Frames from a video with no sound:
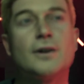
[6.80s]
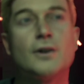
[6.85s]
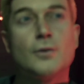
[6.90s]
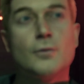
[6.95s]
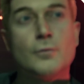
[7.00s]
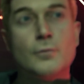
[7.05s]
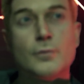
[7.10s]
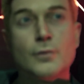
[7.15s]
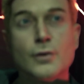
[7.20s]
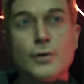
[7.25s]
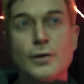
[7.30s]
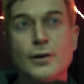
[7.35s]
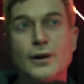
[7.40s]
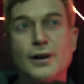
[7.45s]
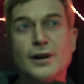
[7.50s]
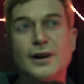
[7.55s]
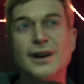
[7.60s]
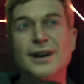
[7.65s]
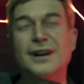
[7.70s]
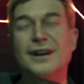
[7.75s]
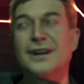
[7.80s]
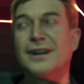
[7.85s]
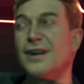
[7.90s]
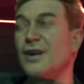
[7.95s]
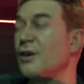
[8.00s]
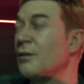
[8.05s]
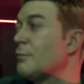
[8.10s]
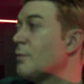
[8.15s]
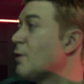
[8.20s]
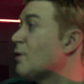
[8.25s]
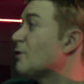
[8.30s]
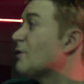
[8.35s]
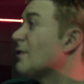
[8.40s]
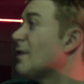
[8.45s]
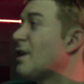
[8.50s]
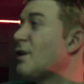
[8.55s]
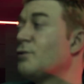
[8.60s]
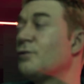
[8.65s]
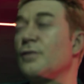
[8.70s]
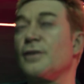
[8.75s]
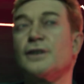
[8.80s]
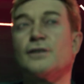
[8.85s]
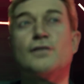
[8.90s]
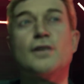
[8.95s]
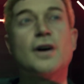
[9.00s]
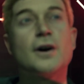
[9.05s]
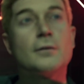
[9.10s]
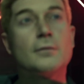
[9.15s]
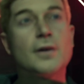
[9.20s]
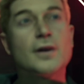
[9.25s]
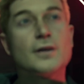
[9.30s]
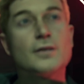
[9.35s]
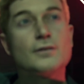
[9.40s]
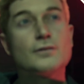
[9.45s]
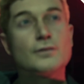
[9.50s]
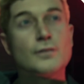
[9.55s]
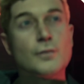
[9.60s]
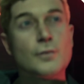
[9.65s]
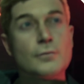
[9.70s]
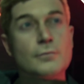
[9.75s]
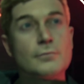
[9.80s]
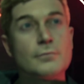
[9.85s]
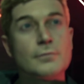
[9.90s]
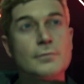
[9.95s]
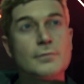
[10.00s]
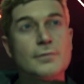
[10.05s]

You know, when her brother and I were developing Nuform...